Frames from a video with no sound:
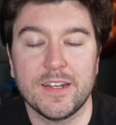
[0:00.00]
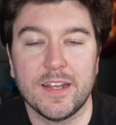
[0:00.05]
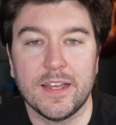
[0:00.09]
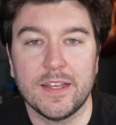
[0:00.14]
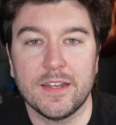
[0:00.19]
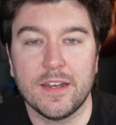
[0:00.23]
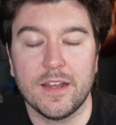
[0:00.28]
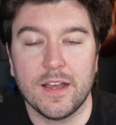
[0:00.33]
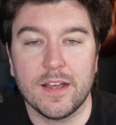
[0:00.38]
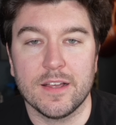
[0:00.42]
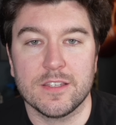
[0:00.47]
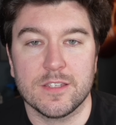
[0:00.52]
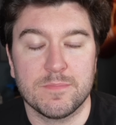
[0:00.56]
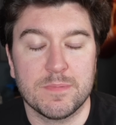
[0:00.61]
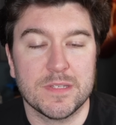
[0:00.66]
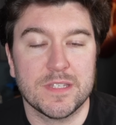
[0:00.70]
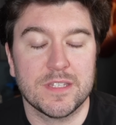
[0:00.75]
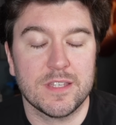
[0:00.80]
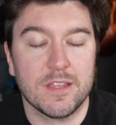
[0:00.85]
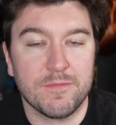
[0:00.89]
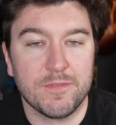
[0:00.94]
and
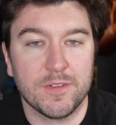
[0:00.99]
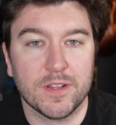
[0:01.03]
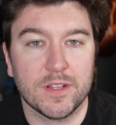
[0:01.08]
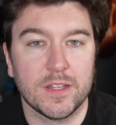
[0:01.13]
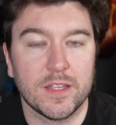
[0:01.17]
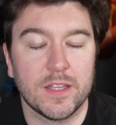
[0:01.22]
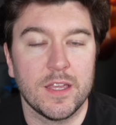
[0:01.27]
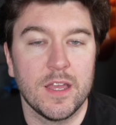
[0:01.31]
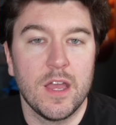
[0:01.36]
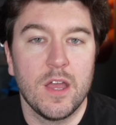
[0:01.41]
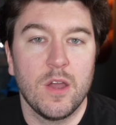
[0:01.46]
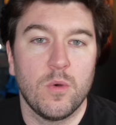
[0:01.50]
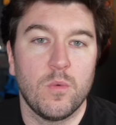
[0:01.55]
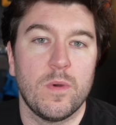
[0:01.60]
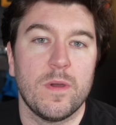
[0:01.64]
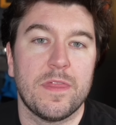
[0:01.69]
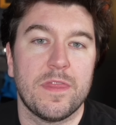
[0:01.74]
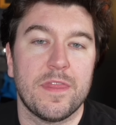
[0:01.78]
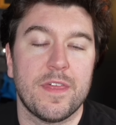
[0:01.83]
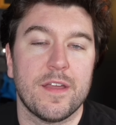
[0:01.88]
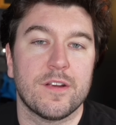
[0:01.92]
specifically
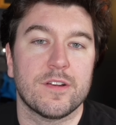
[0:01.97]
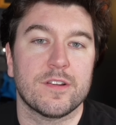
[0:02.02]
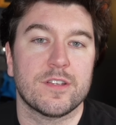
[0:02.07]
with their